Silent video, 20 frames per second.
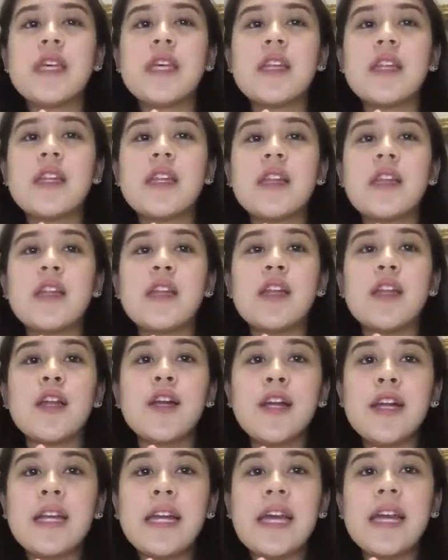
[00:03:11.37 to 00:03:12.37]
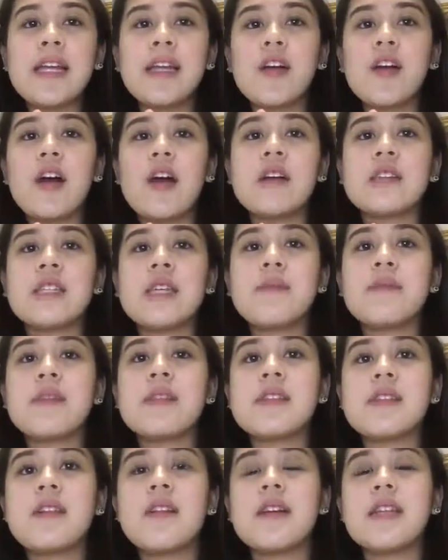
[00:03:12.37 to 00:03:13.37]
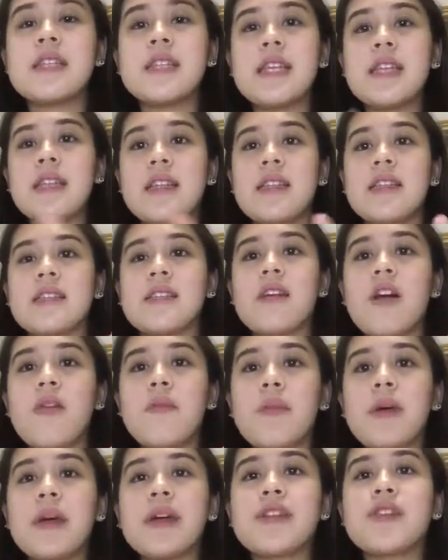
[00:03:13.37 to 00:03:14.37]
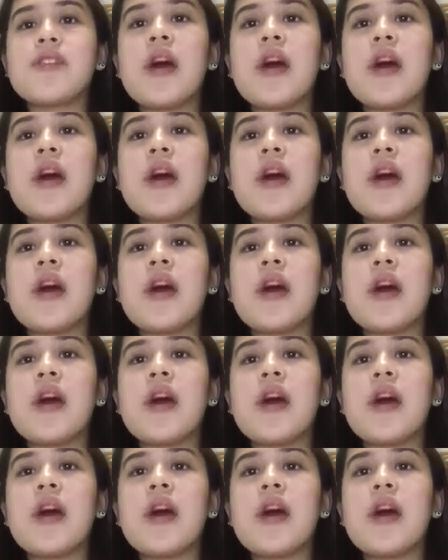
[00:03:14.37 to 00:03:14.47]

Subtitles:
in learning the concept discussed in this topic?